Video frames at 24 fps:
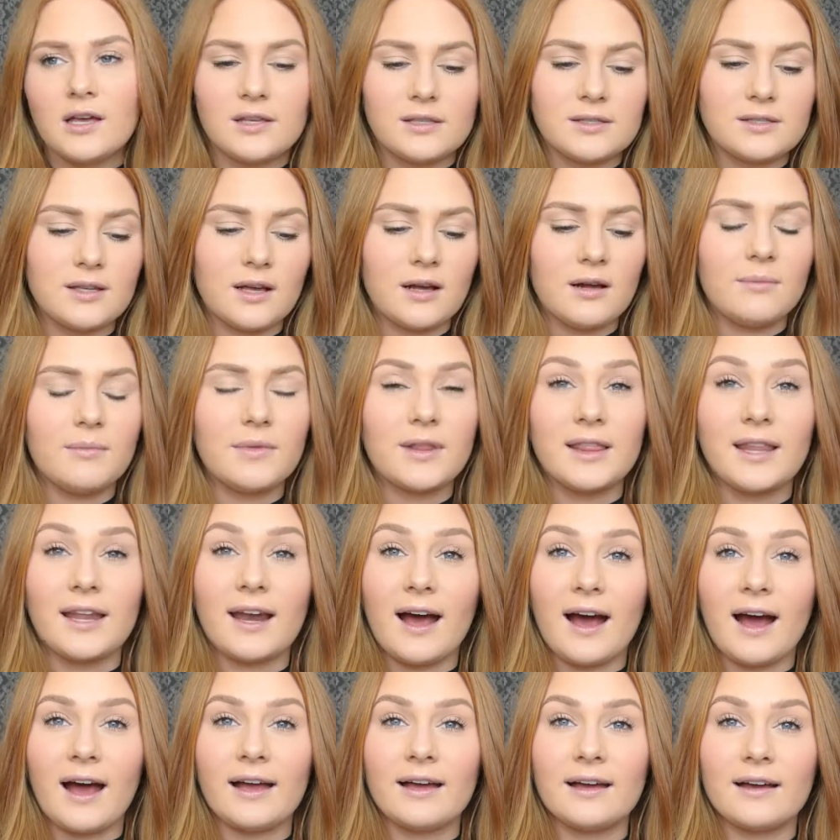some that
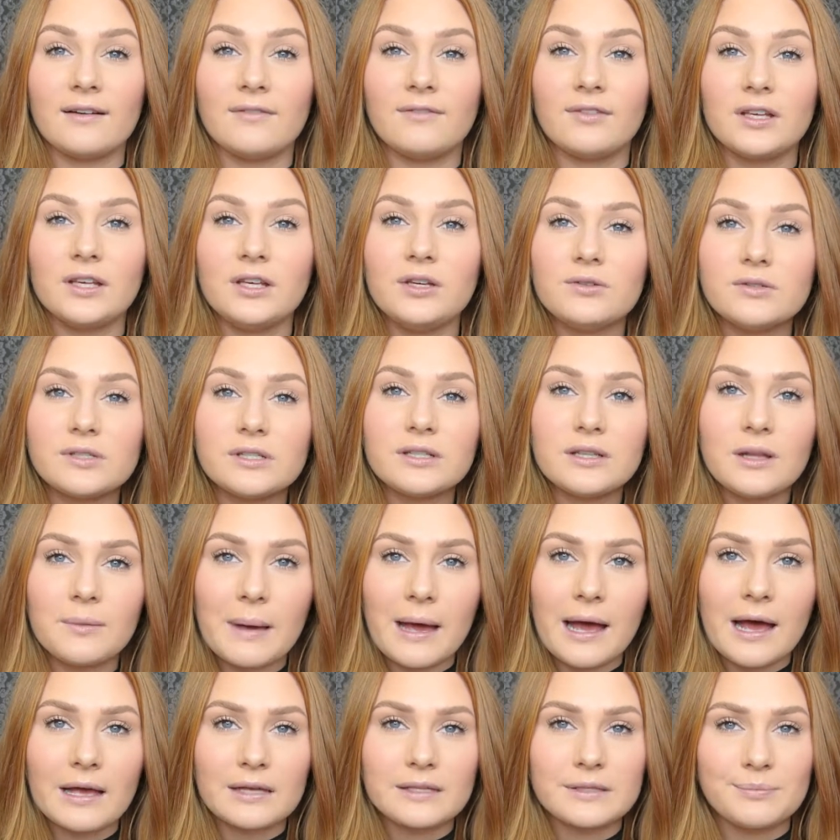I have used in the
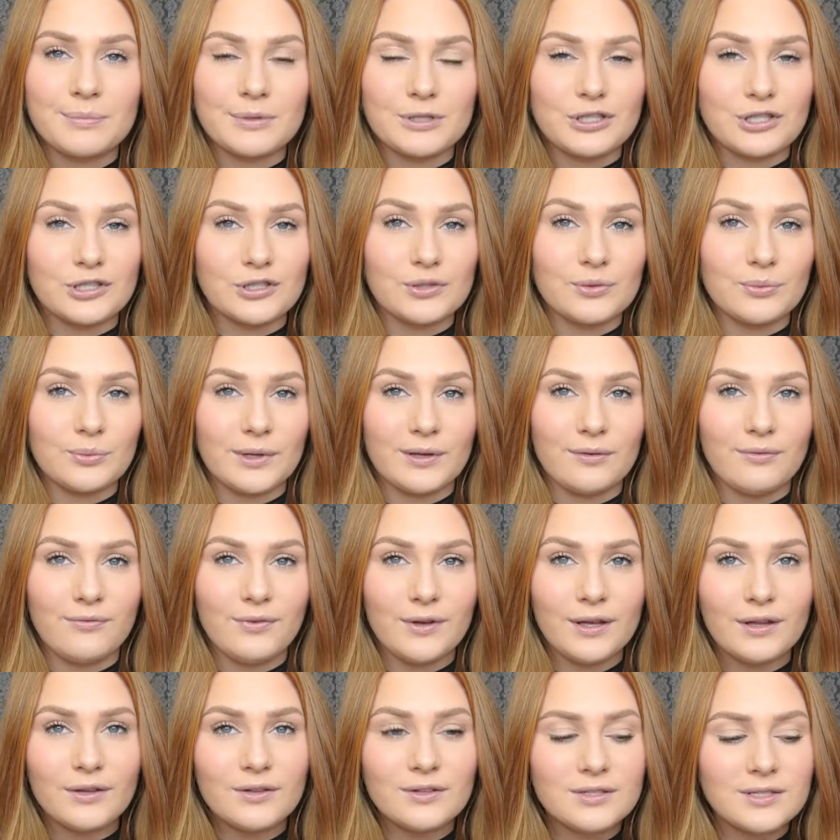past but just
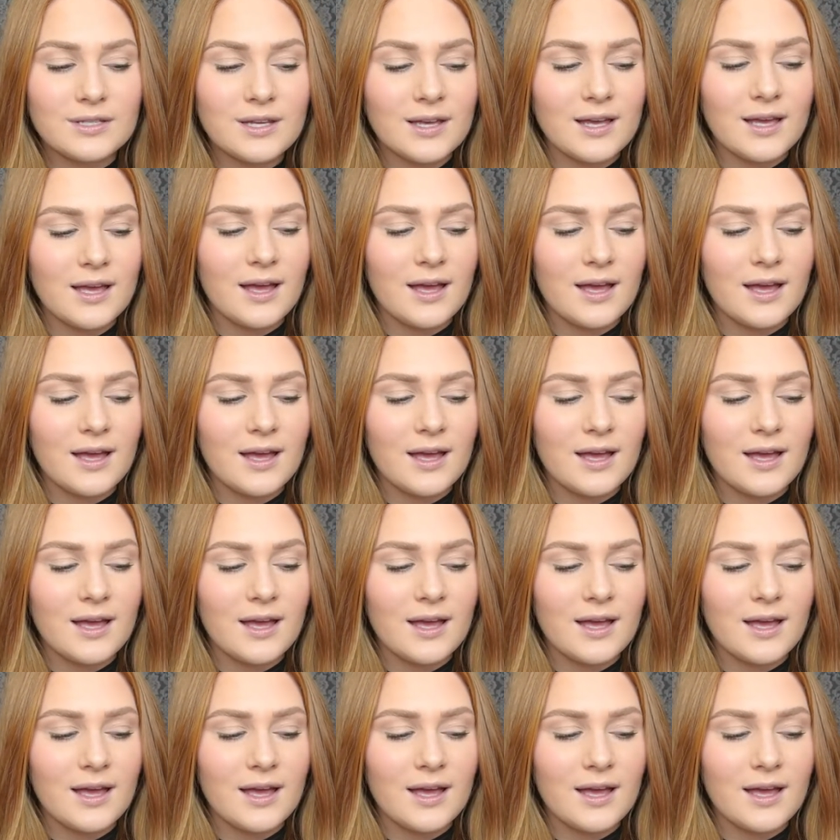refilled.